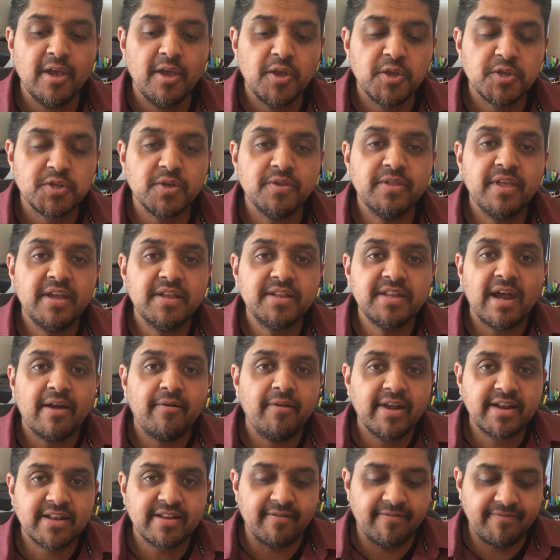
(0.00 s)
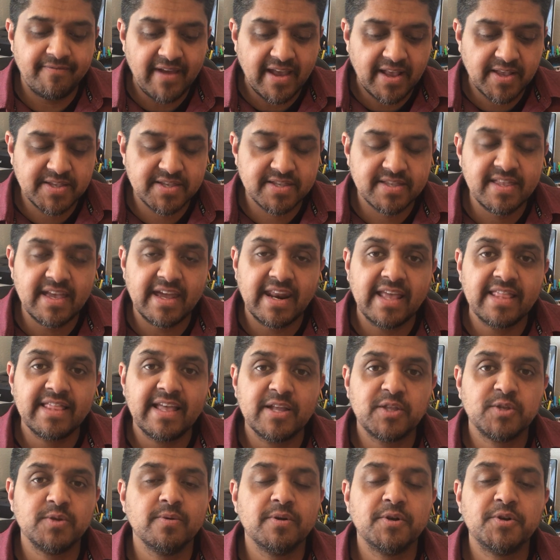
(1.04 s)
So the indirect effects that I'd
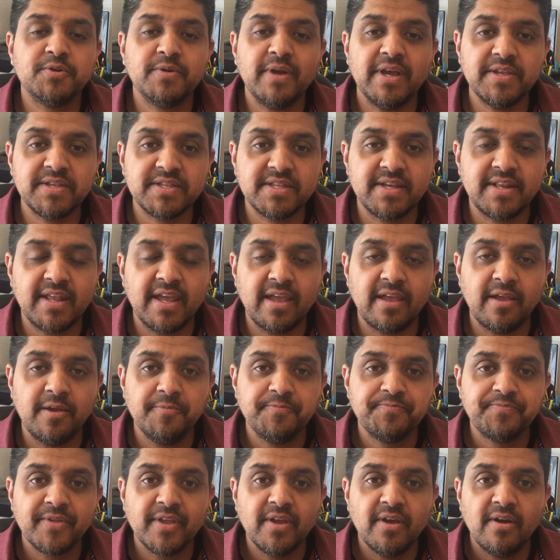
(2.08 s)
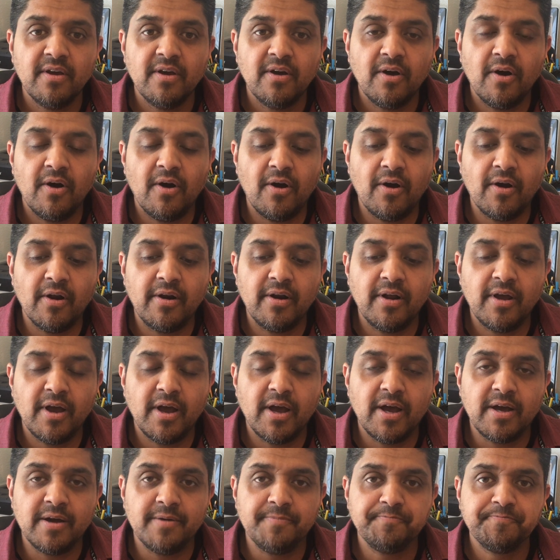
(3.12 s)
like to address today
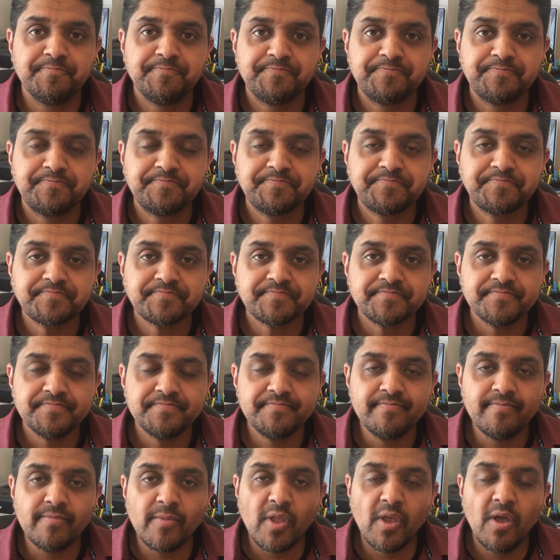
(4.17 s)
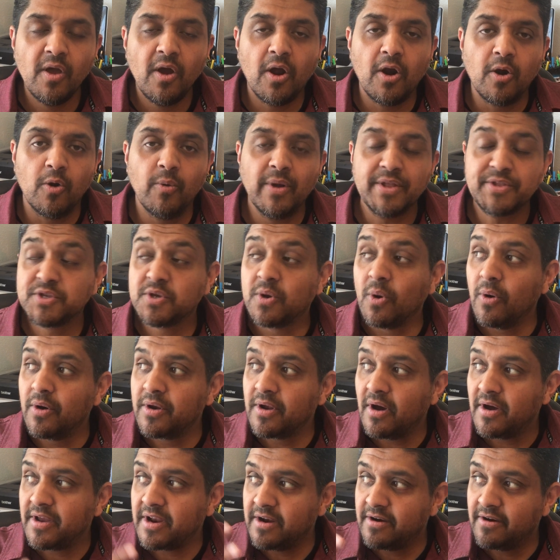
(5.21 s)
are what's going
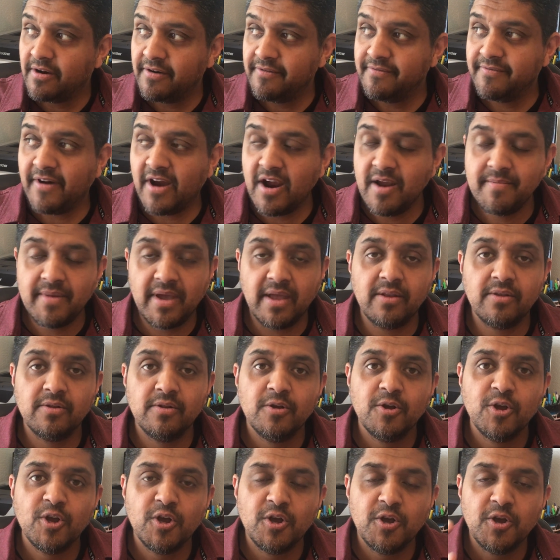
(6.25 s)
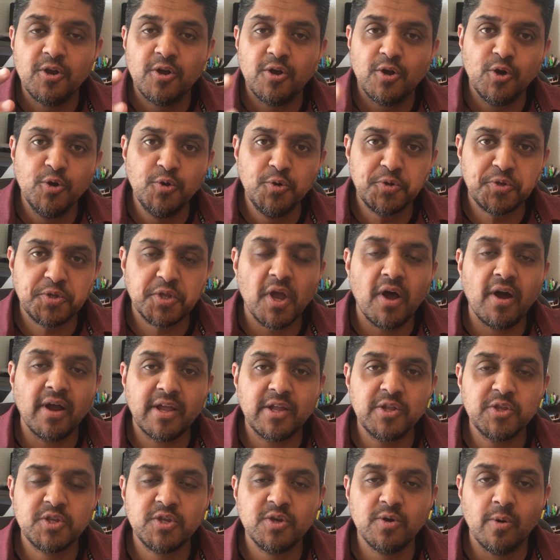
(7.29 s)
on in our environment. Who's
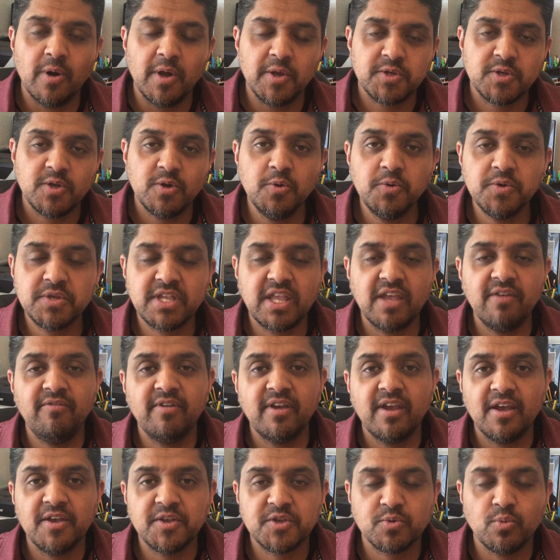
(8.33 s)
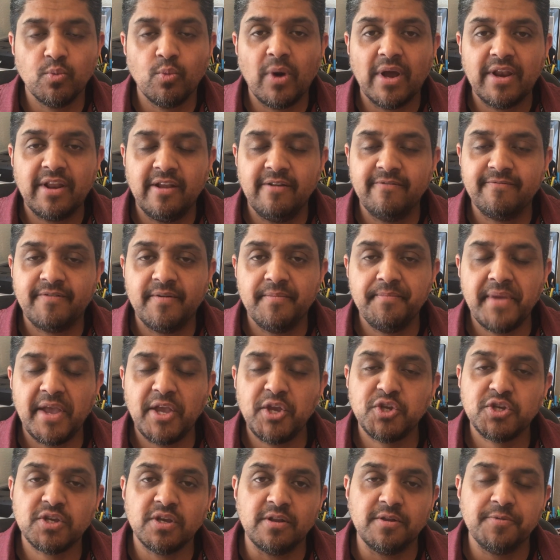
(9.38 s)
talking to us? Who's giving us what
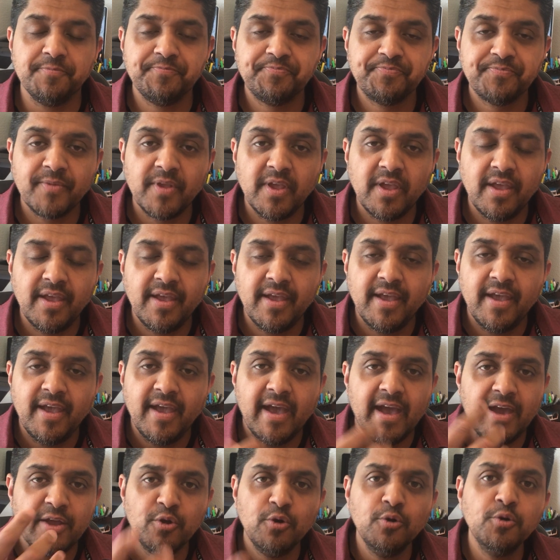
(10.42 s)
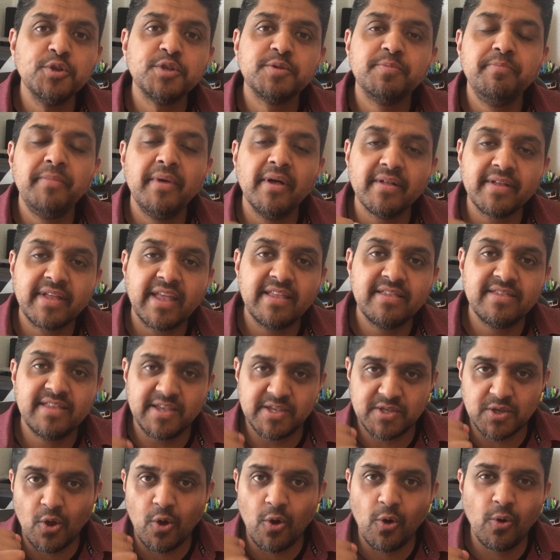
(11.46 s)
information? And who's milking
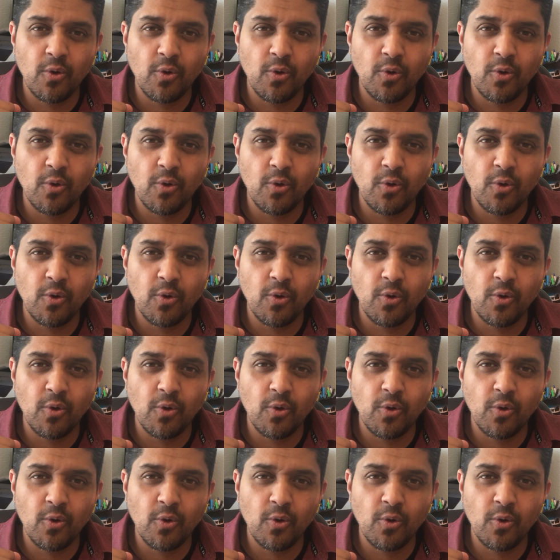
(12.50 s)
this